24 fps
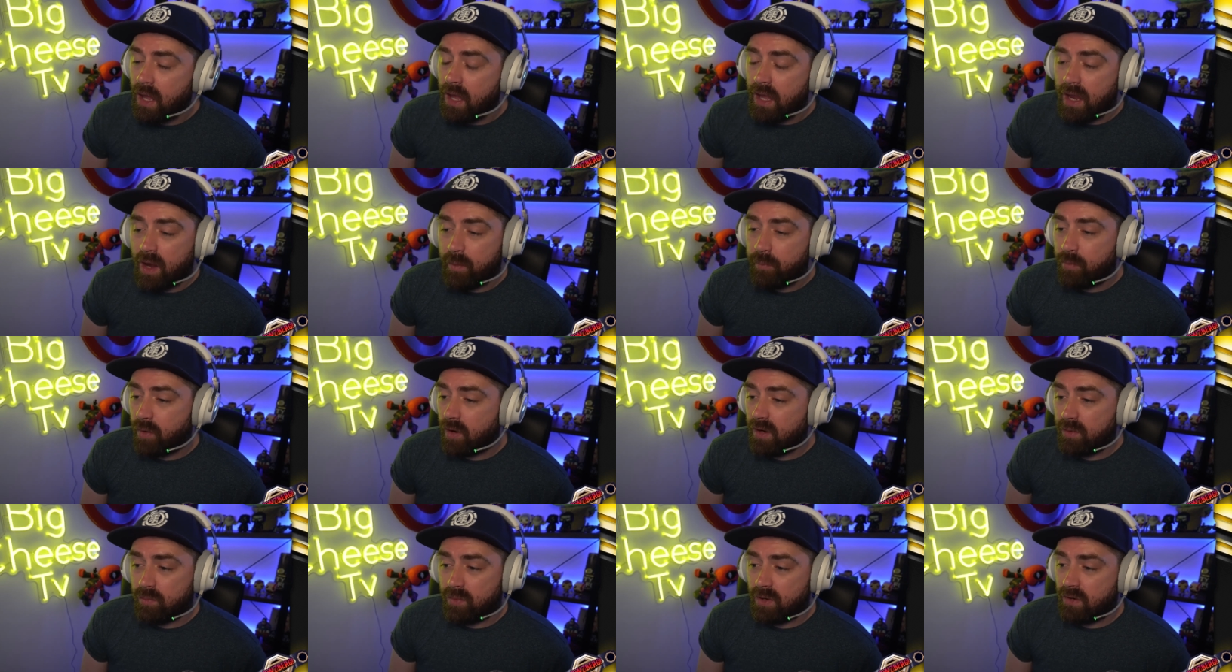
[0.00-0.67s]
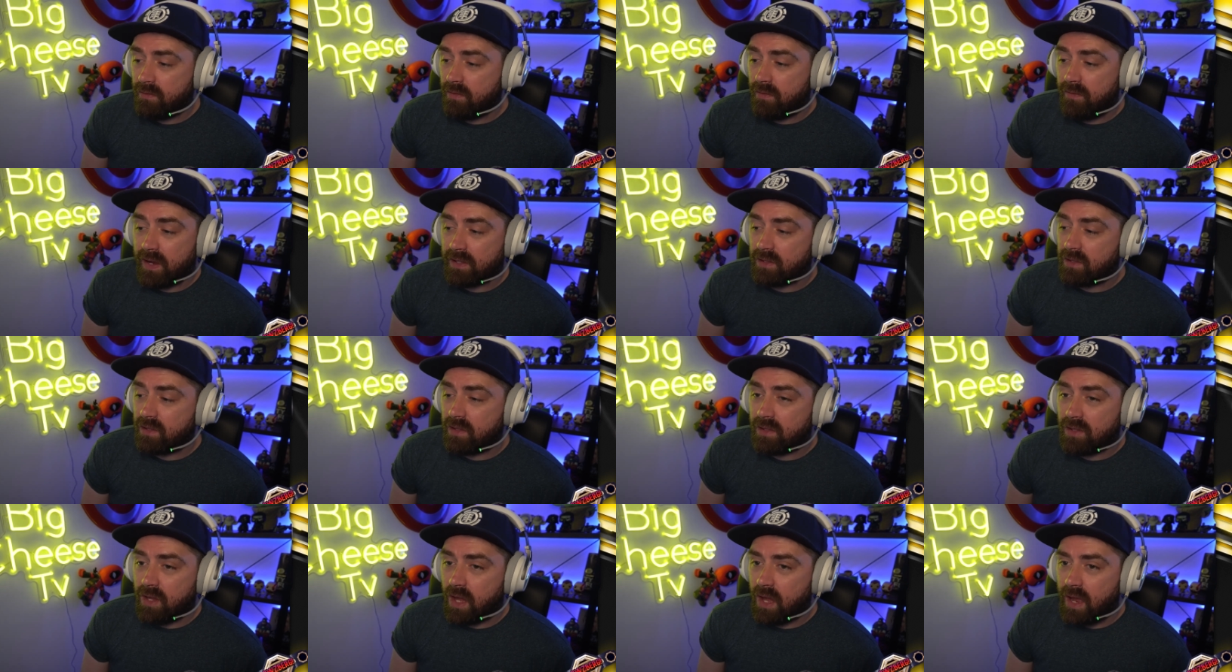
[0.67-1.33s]
It probably wouldn't have affected the
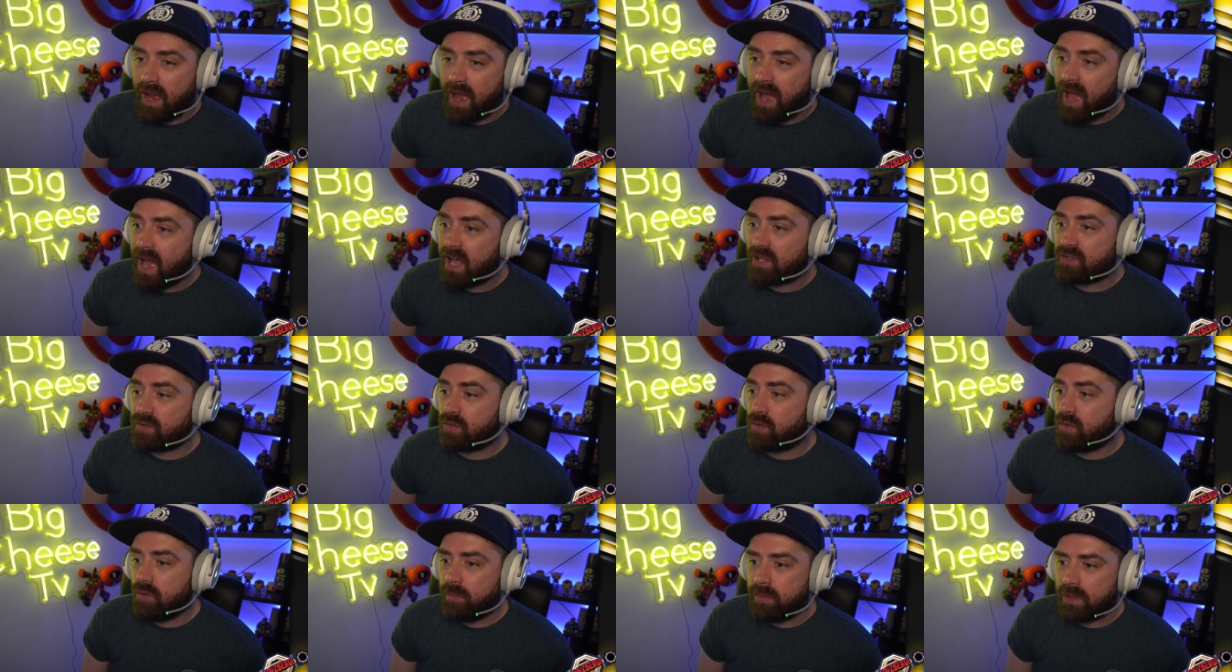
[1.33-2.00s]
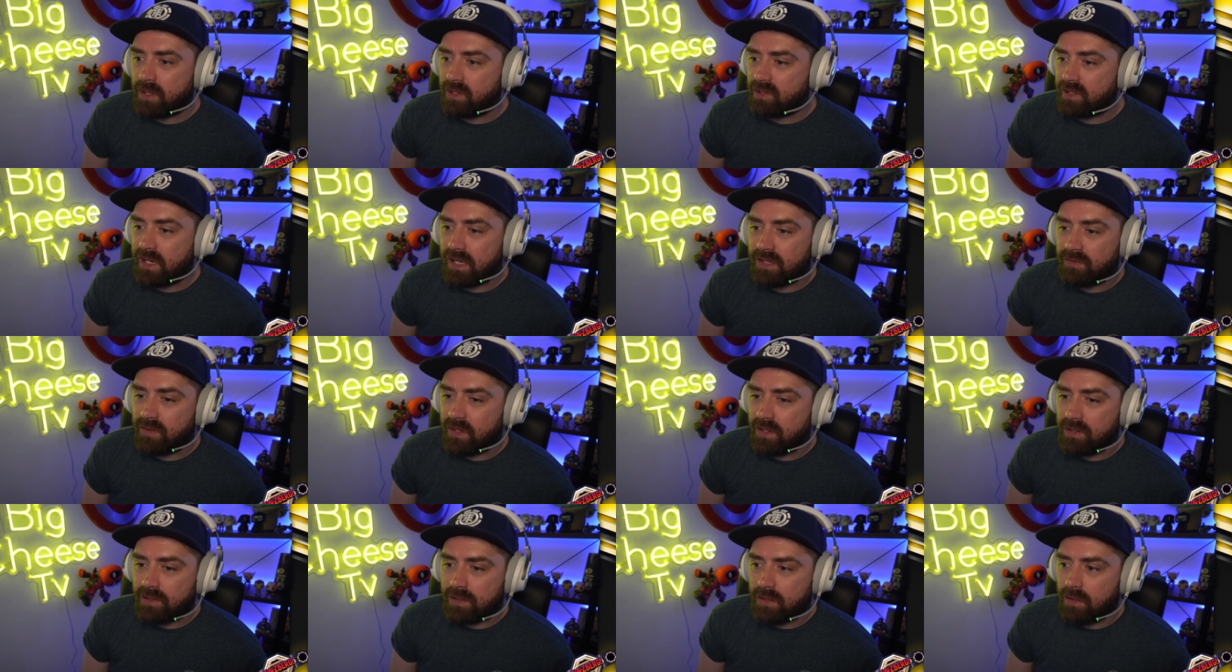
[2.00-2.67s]
diet at all because let's
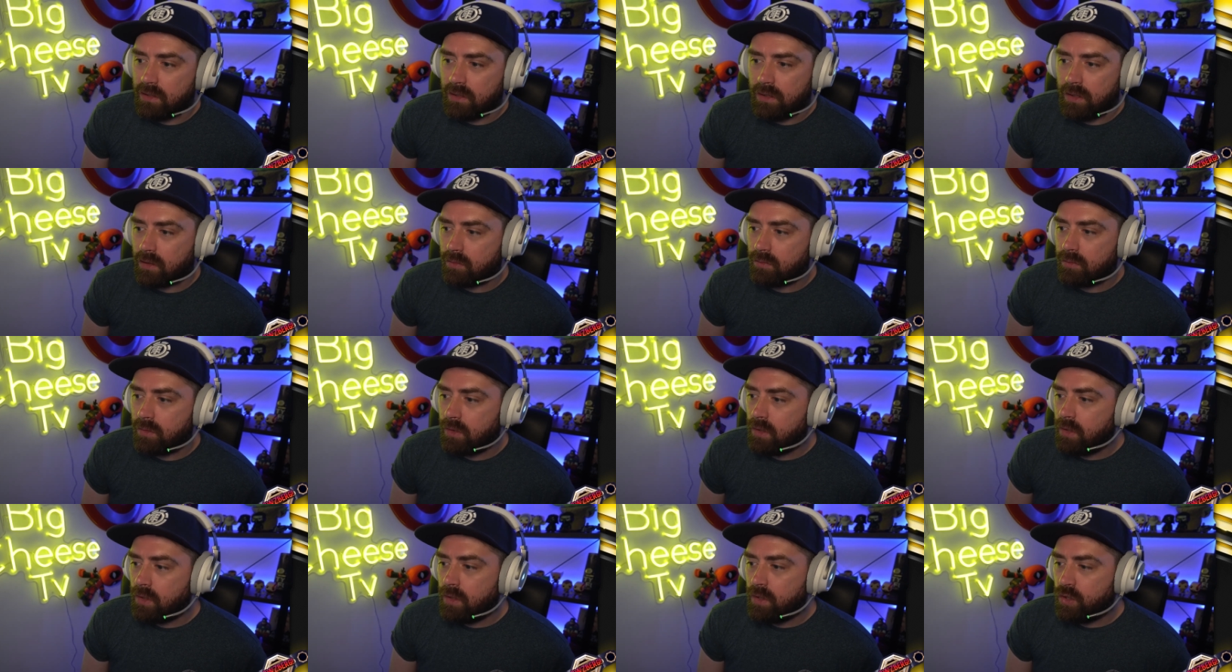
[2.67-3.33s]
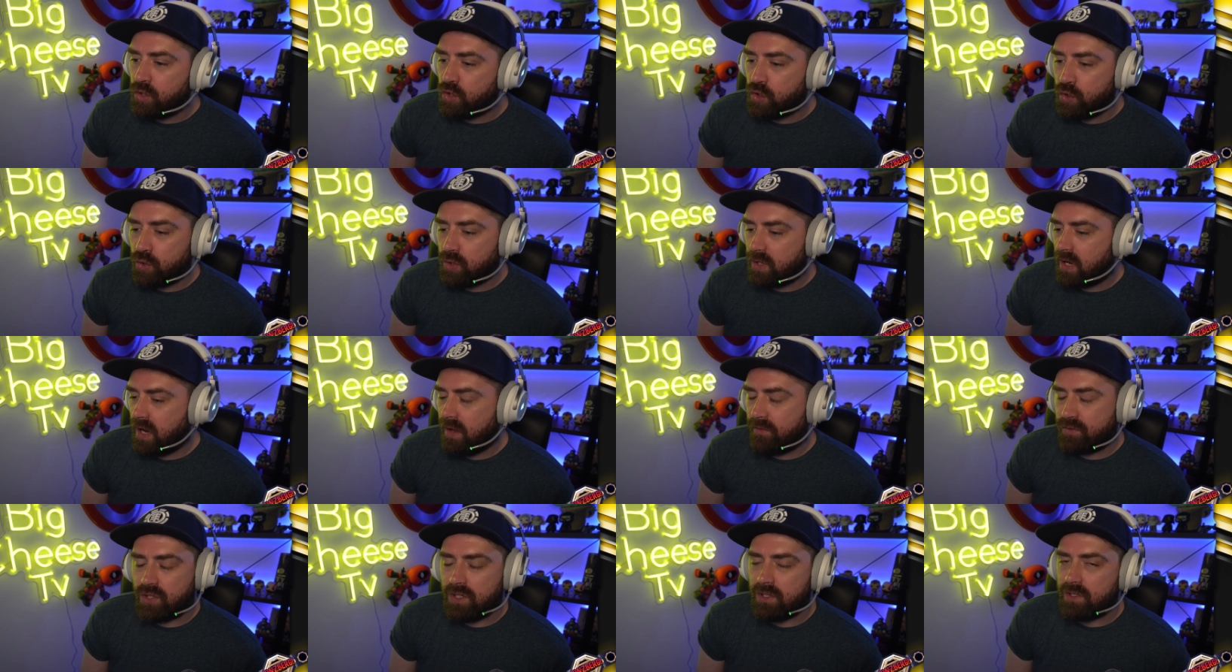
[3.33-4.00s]
face it, you know, you can
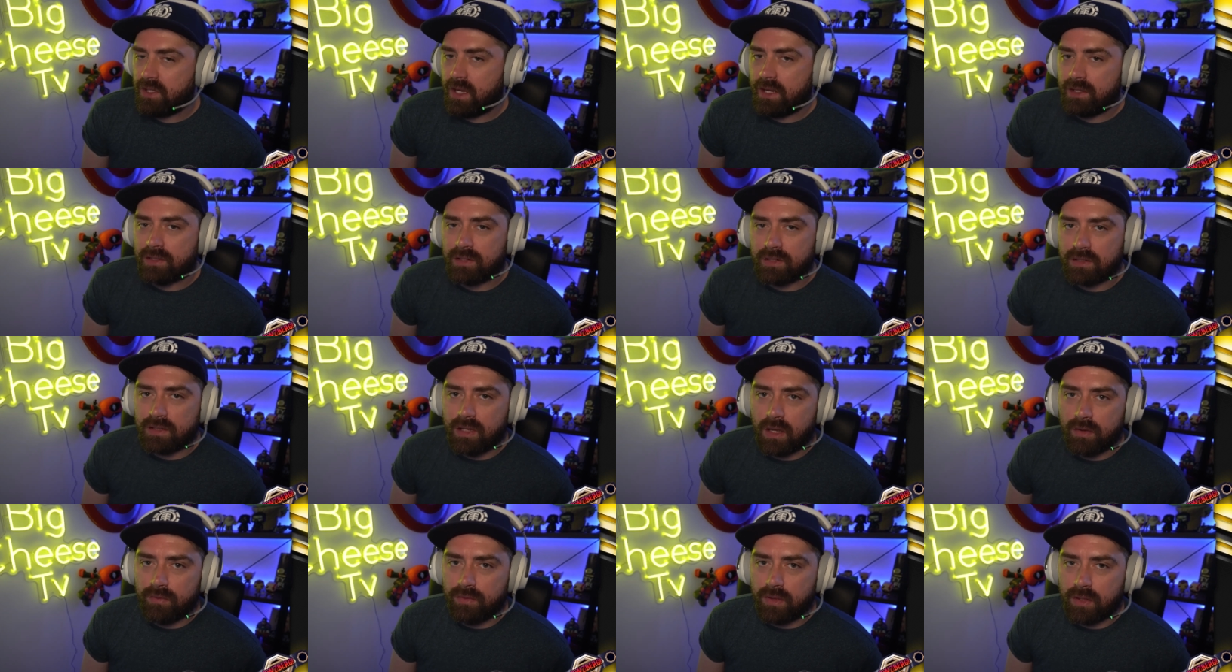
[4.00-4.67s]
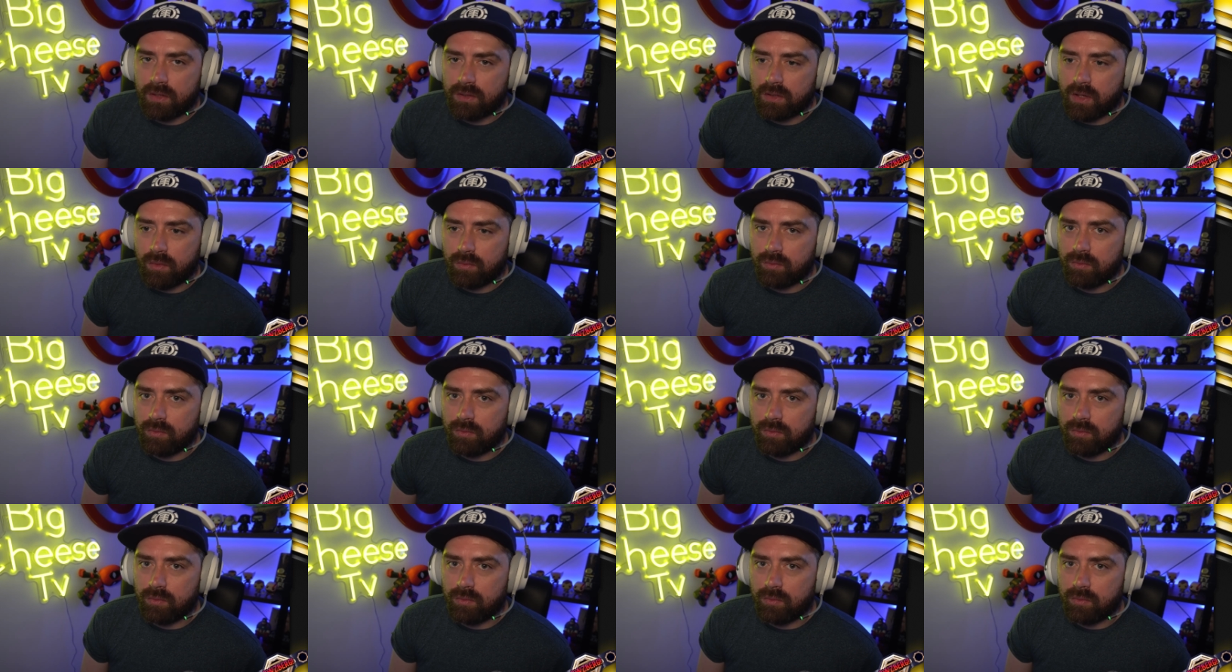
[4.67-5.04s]
have cheat days and stuff that don't